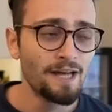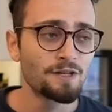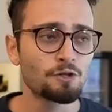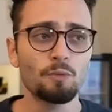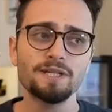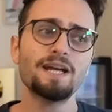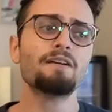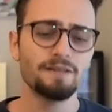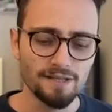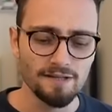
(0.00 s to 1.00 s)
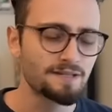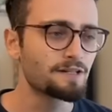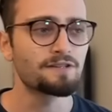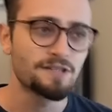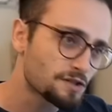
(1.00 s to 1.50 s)
So what Garry does
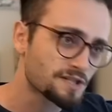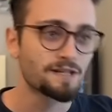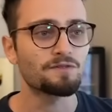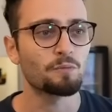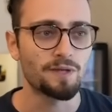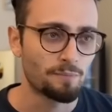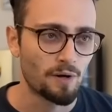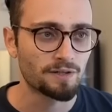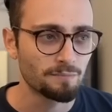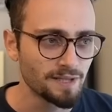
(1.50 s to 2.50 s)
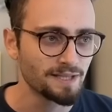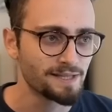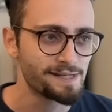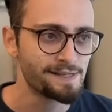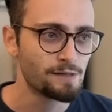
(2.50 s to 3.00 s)
here is he just gives away the pawn
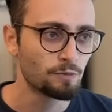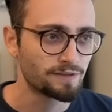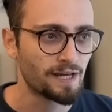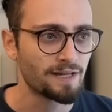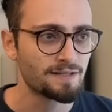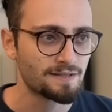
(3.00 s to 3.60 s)
completely with takes,